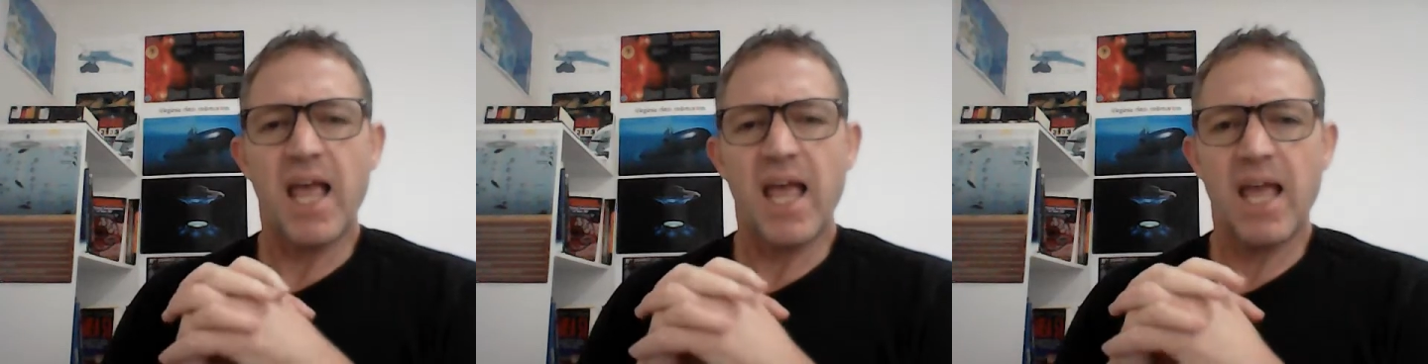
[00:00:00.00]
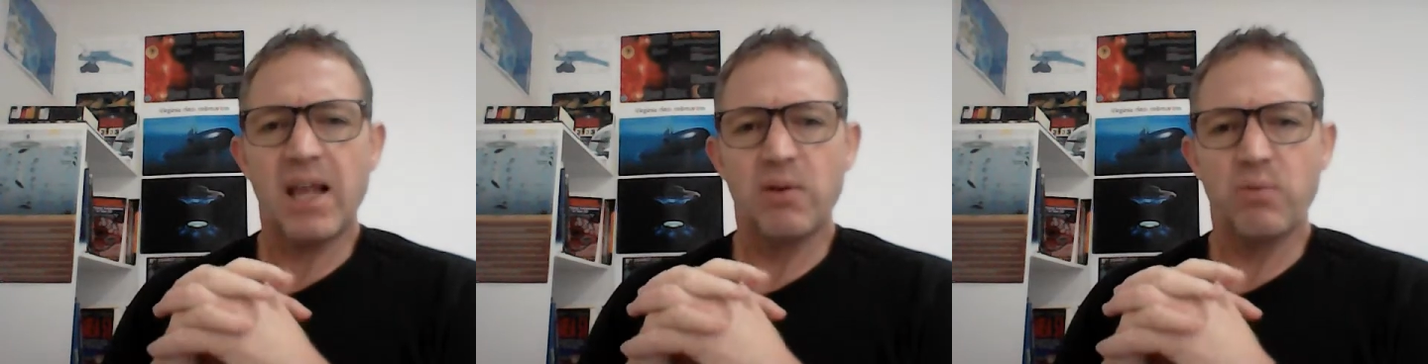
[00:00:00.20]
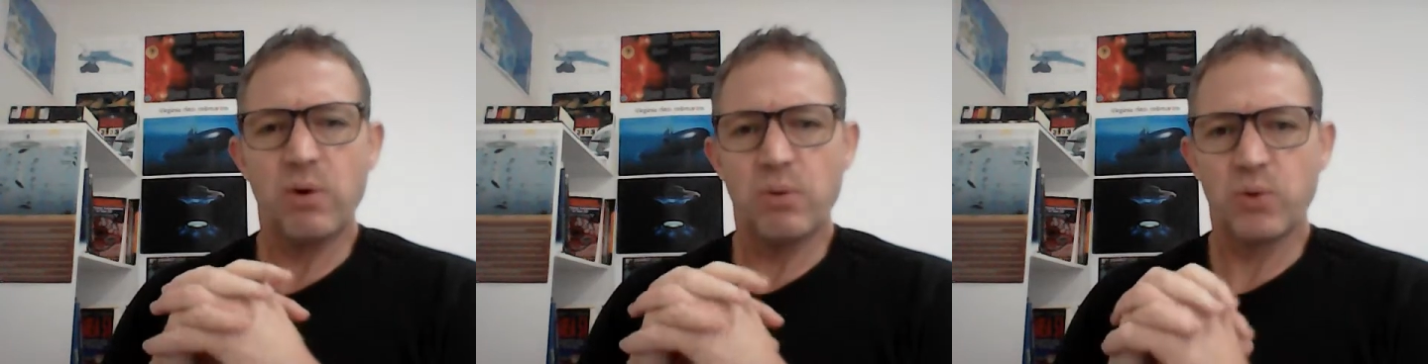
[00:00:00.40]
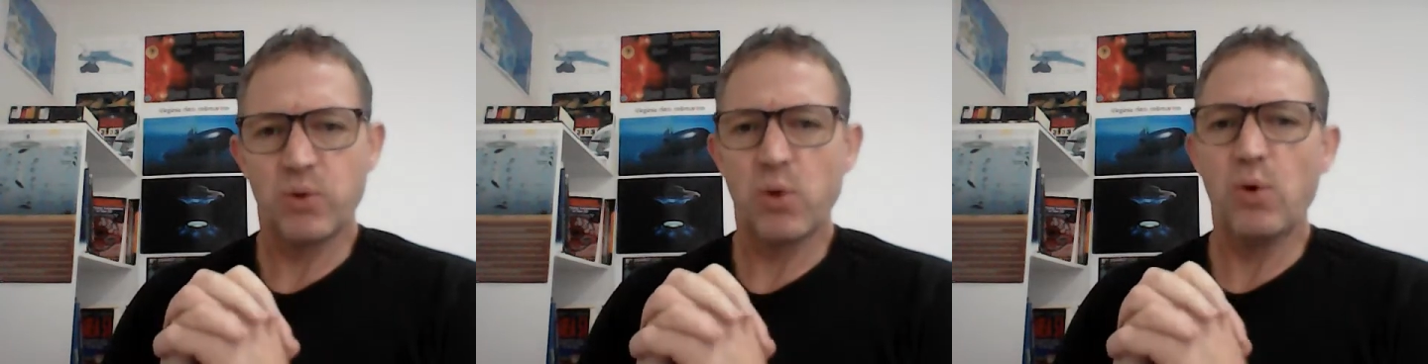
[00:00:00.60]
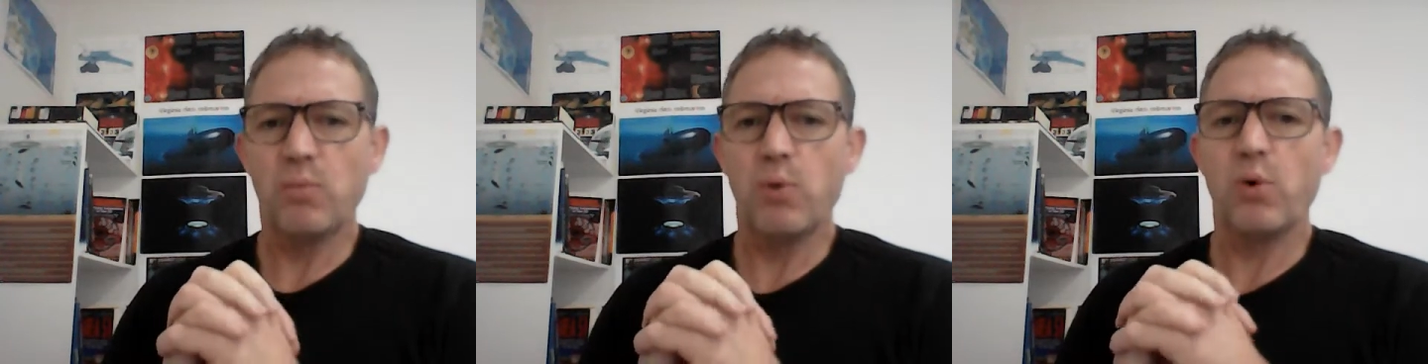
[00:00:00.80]
and we will
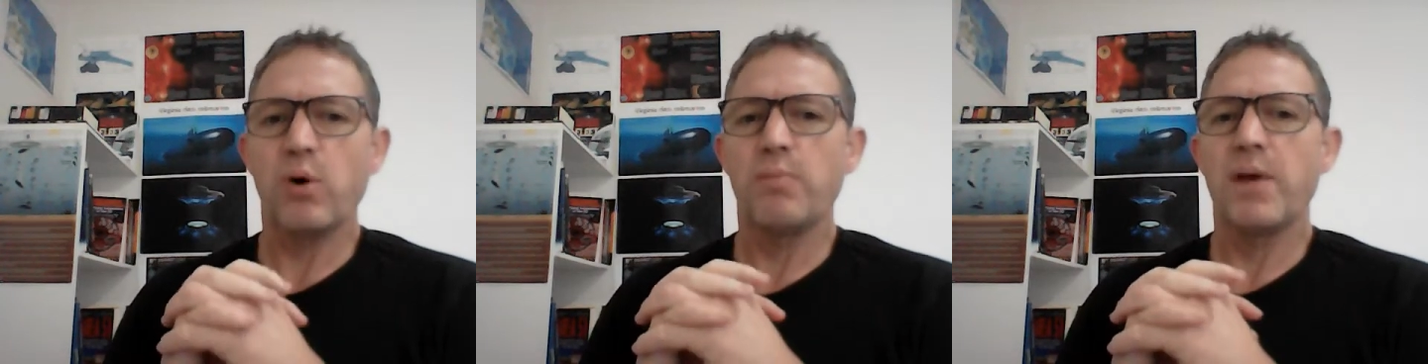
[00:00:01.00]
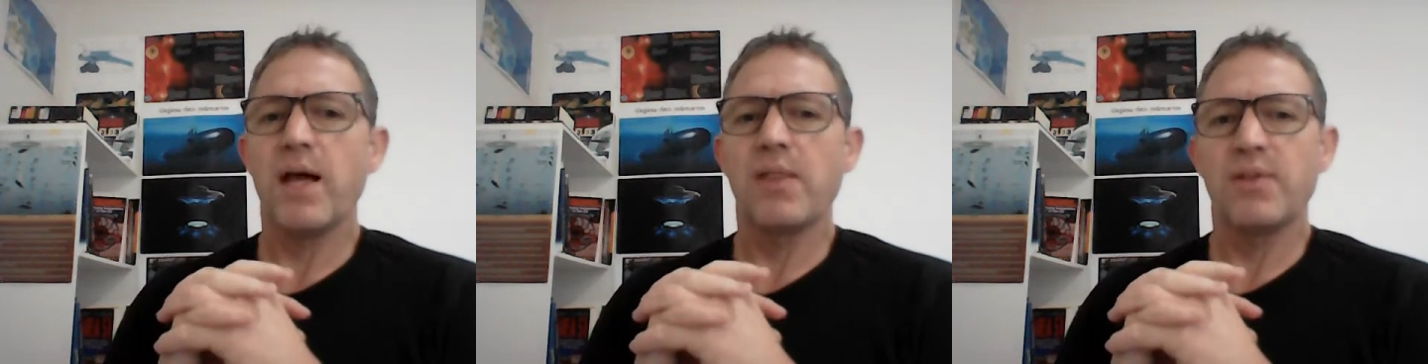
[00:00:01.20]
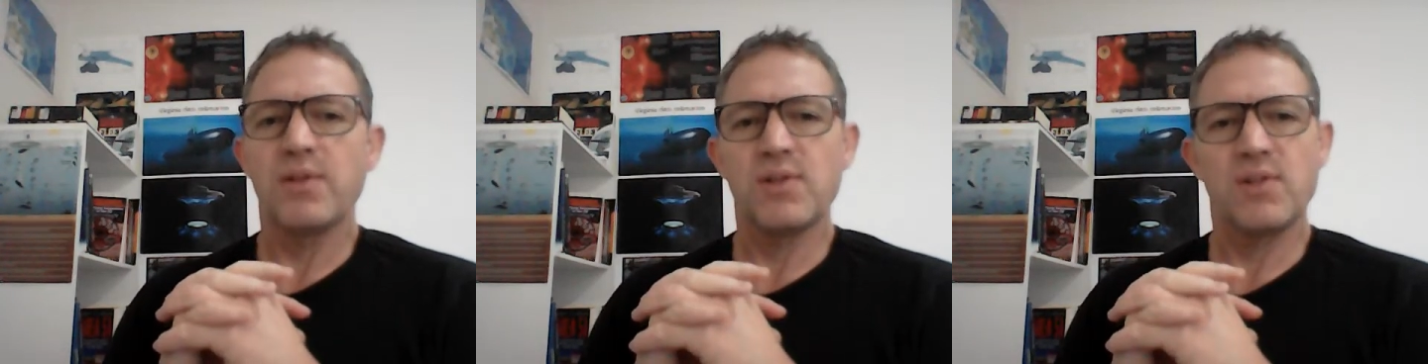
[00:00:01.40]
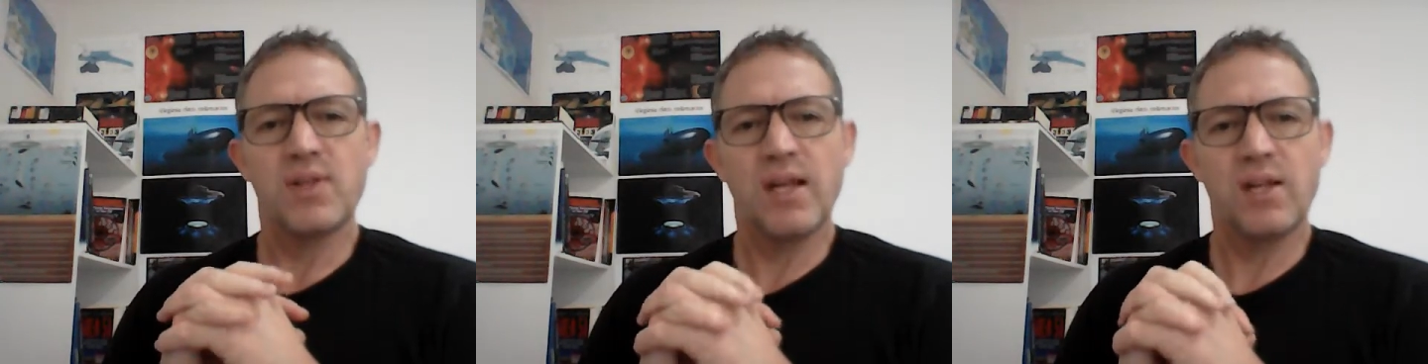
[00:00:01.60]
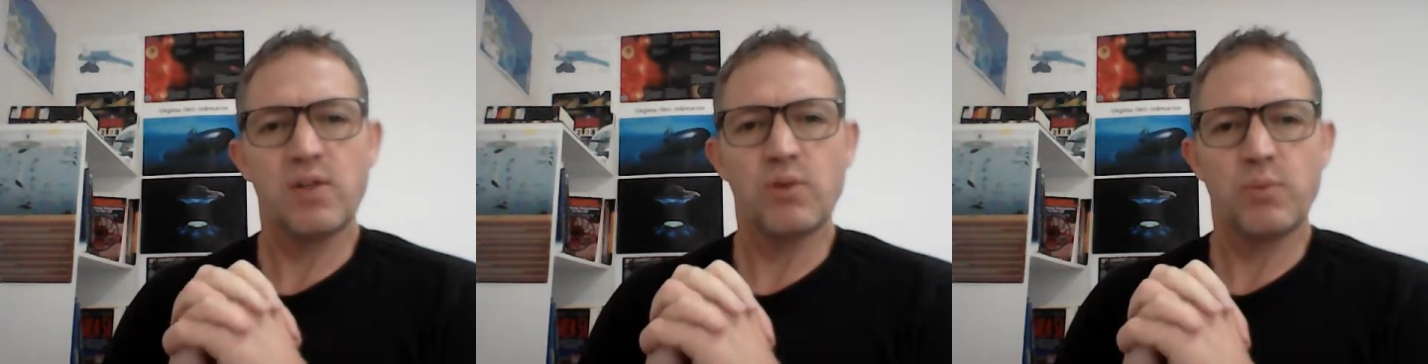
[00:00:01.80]
talk more about this
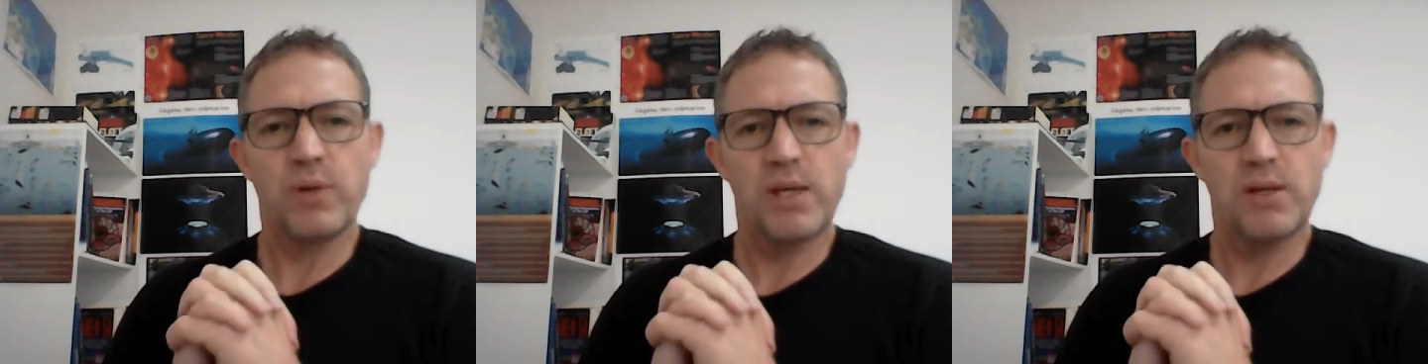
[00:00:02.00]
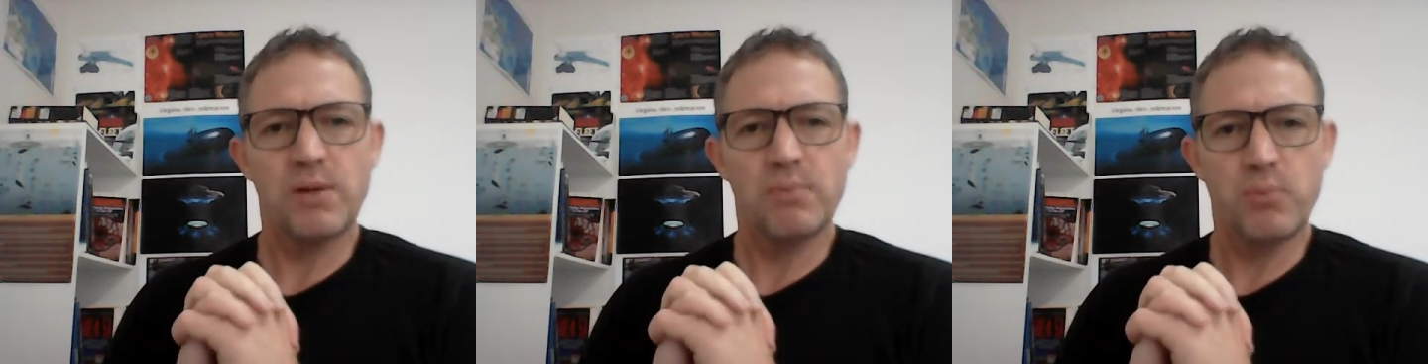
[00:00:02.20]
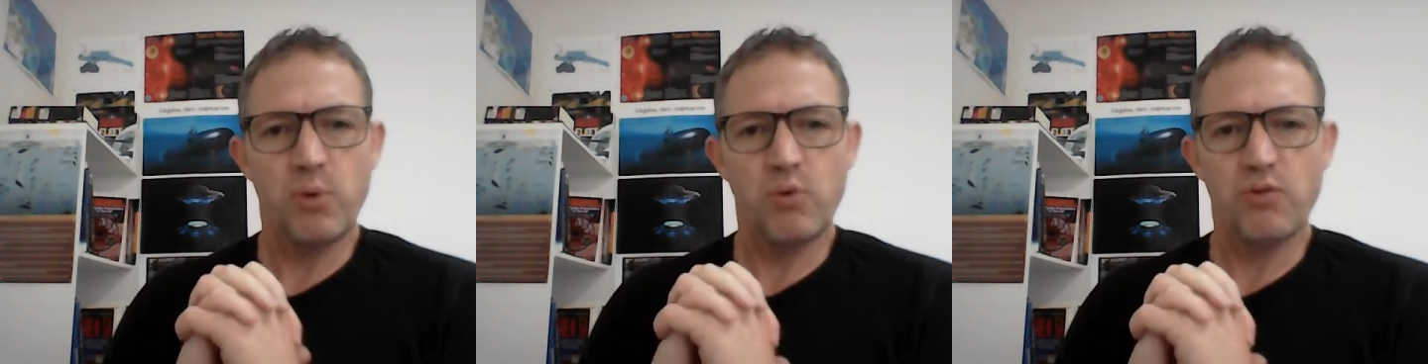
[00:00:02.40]
as we move